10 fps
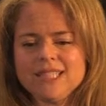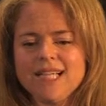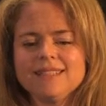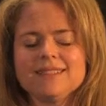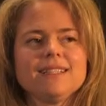
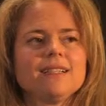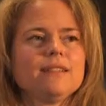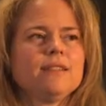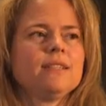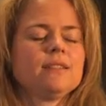And
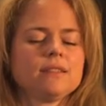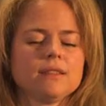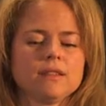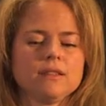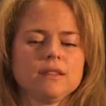this
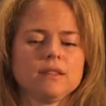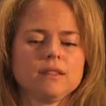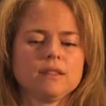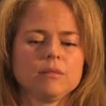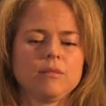
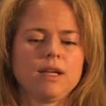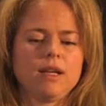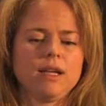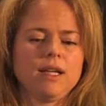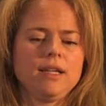
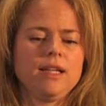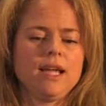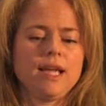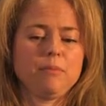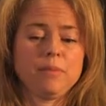
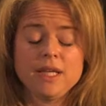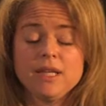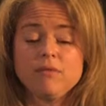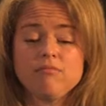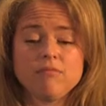EAP